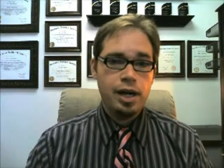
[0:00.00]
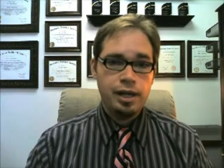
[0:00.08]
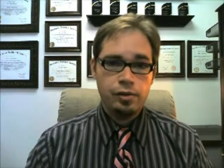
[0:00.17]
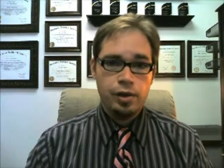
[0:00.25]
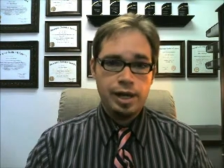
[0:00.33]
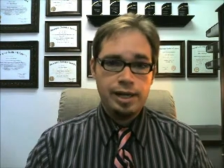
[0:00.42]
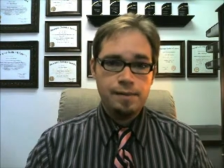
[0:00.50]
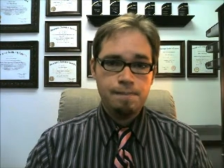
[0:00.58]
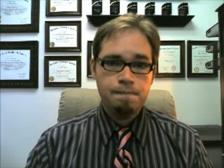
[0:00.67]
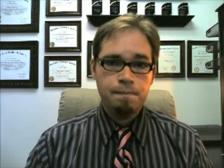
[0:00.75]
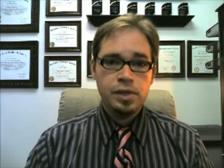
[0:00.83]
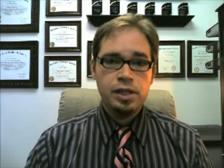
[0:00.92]
cut grade.
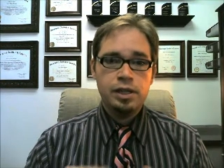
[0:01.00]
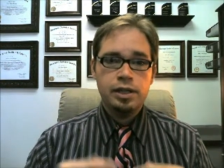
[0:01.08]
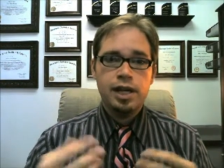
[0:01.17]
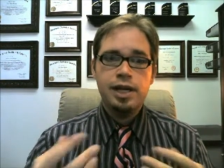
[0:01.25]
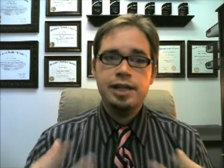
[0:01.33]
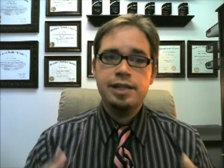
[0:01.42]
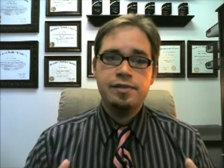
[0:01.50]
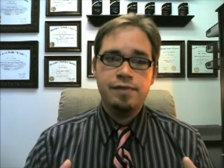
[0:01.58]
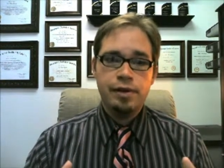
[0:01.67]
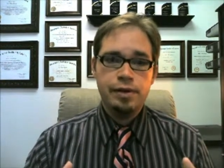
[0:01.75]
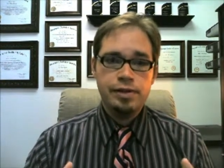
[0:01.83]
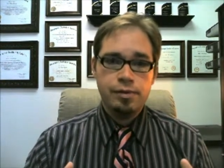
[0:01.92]
Cut is
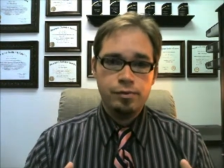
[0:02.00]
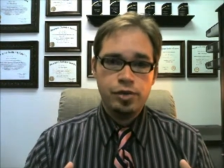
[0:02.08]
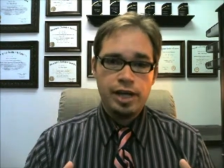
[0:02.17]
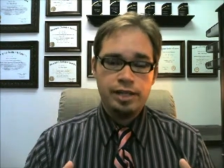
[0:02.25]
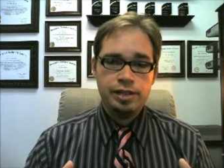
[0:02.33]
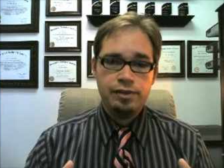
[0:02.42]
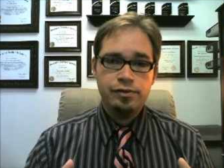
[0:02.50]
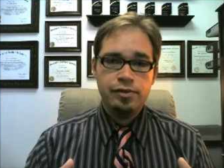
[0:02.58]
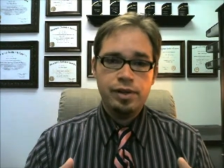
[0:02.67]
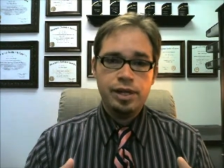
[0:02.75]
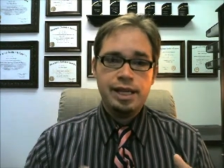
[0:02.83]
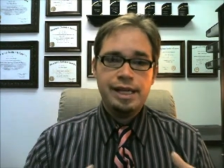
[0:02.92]
very
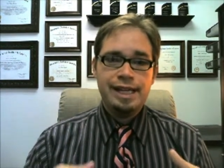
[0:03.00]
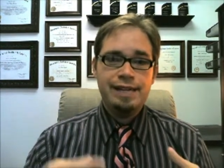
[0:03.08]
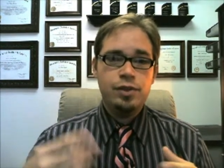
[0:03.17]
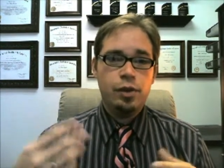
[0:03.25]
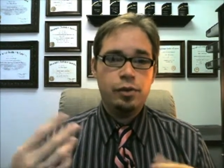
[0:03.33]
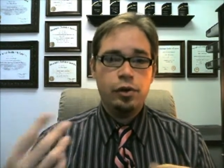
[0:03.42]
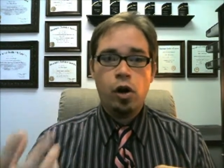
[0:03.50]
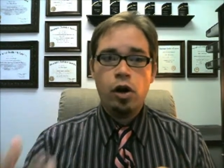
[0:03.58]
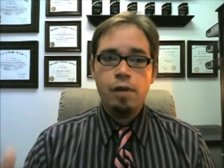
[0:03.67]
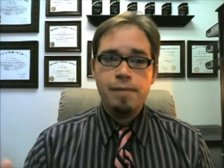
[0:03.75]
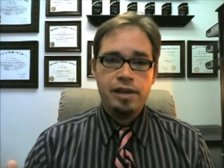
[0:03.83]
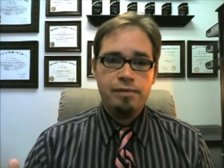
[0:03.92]
subjective, even though there
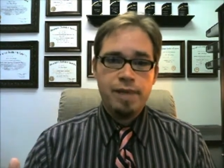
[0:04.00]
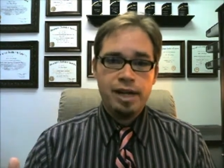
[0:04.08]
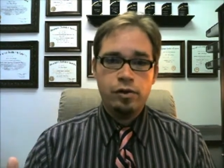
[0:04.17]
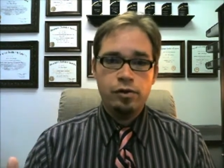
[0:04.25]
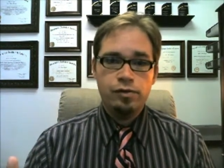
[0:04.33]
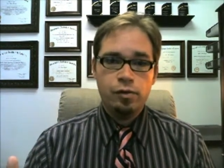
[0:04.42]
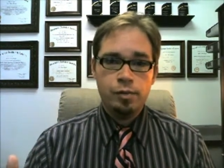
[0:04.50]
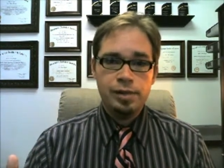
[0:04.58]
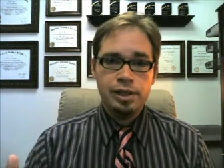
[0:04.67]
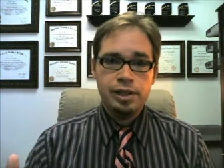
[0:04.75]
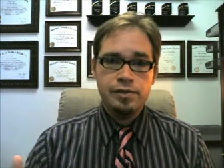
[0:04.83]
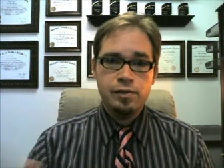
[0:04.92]
are mathematical
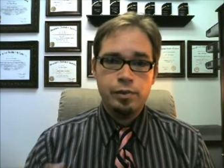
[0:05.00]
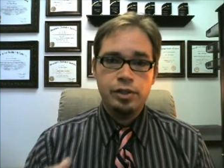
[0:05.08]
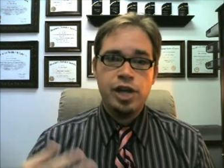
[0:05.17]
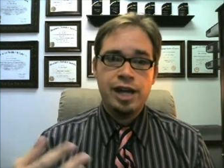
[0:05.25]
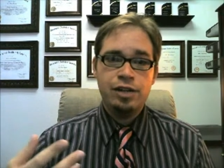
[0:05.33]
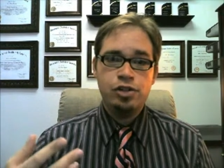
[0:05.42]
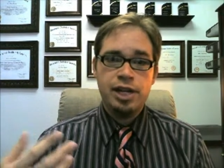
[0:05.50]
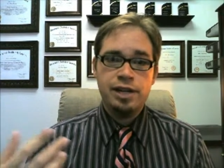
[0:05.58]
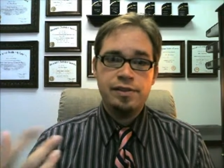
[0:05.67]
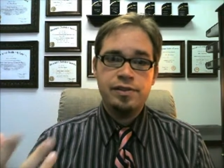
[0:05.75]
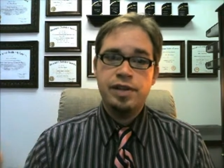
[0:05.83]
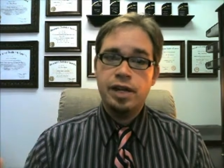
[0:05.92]
formulas which
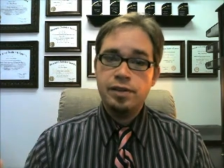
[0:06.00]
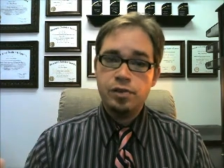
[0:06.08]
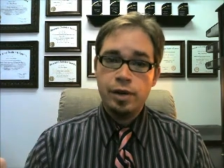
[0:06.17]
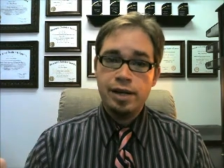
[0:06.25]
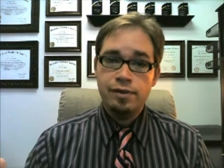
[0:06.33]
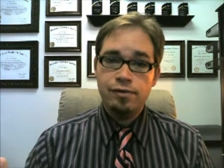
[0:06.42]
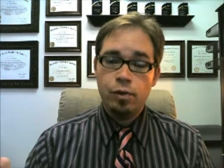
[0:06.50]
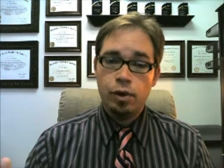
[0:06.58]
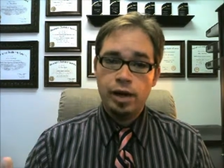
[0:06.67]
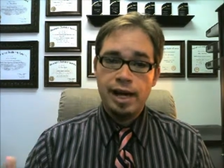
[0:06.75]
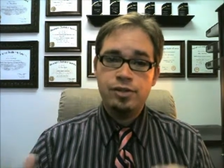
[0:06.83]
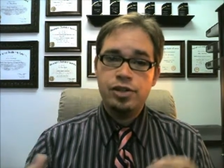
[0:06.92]
AGS does grade
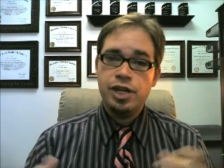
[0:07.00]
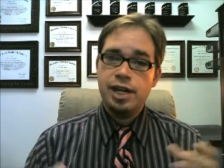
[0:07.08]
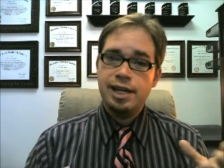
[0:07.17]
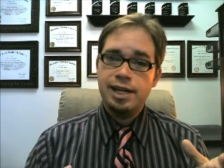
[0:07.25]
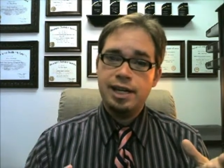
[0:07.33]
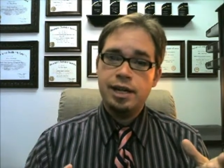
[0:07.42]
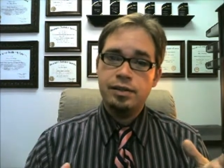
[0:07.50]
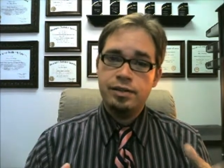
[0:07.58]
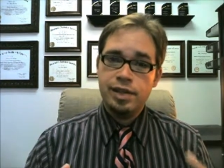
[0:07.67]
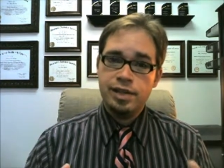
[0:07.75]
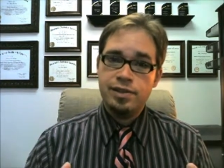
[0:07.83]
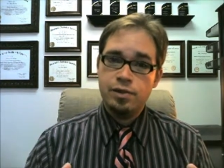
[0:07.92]
for, and GIA
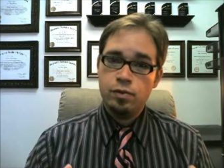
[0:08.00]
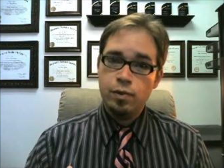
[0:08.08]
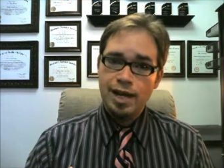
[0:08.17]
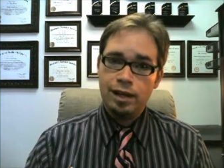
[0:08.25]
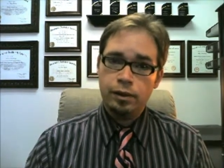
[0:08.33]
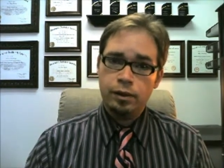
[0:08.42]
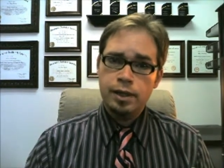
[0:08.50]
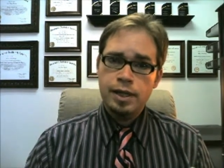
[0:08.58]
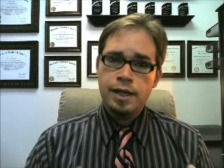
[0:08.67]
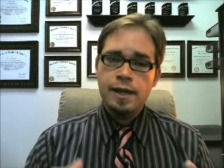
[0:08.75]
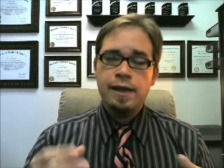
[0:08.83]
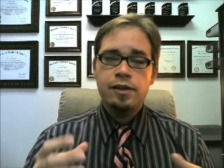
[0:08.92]
does as well.
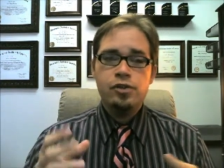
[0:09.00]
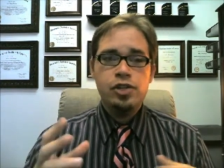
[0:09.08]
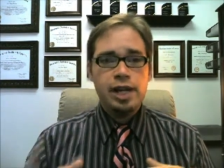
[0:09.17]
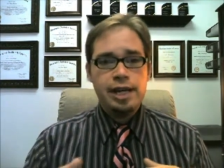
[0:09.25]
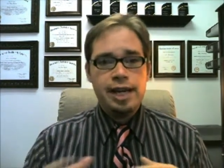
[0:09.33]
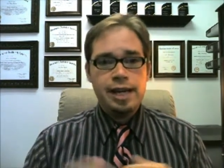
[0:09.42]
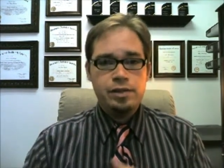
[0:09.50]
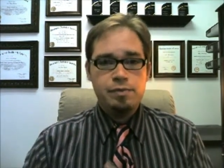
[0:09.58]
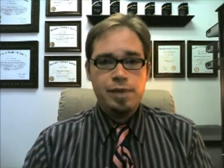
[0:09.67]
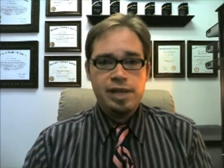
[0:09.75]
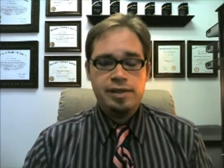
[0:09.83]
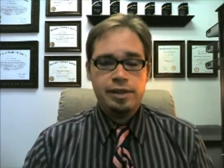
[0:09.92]
GIA is
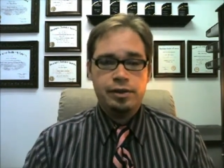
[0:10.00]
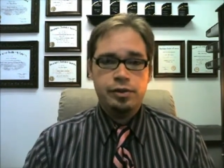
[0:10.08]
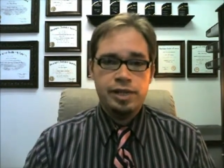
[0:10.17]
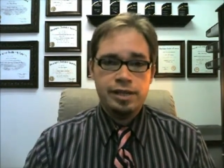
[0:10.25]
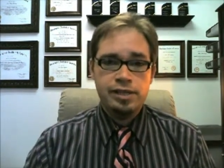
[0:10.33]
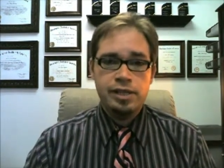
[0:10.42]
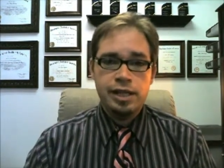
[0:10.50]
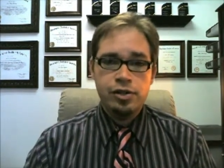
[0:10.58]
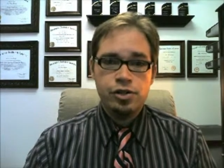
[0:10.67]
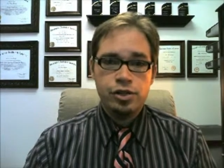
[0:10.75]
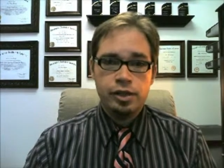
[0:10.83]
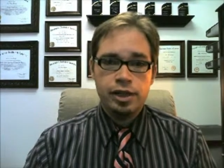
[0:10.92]
basing their
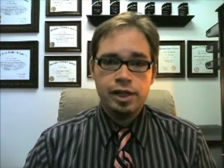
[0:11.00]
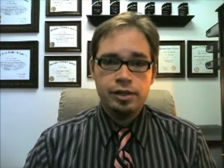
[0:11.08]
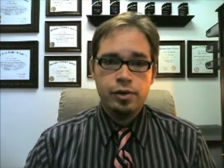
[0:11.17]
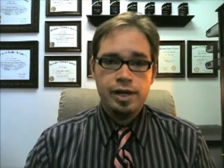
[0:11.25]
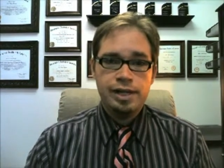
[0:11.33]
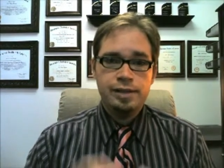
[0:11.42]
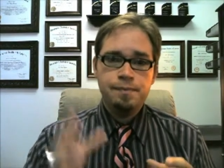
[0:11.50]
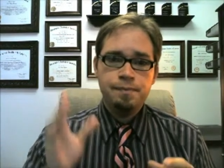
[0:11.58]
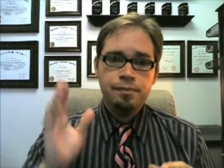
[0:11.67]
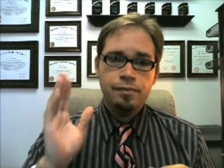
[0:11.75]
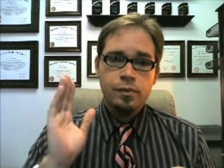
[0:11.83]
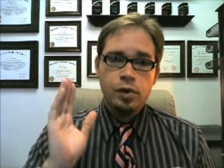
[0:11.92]
designation on cut grade
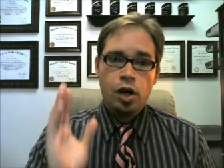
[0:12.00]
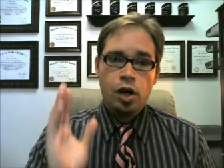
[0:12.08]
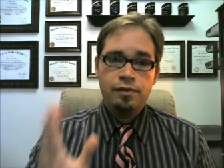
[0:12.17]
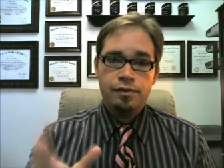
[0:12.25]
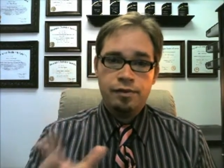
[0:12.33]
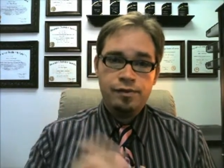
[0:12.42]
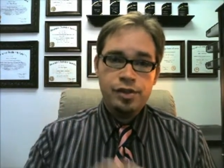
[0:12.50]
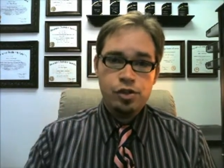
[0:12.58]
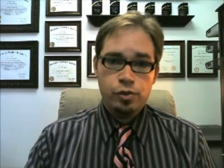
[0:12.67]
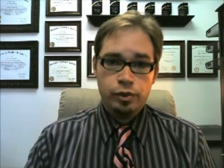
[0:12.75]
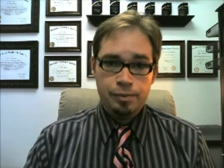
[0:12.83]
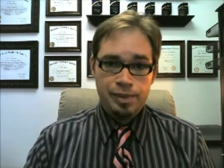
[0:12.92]
off of the
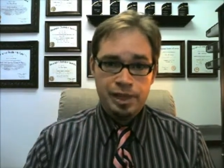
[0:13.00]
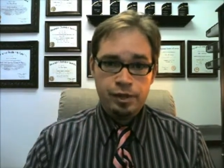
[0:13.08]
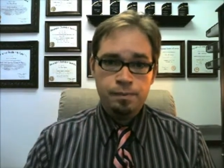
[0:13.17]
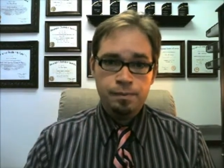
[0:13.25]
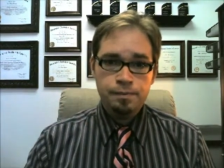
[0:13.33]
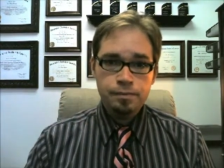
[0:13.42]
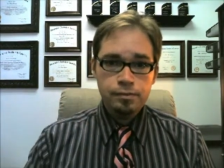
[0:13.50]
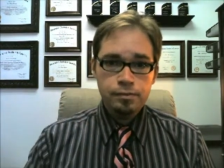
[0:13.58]
visual appeal,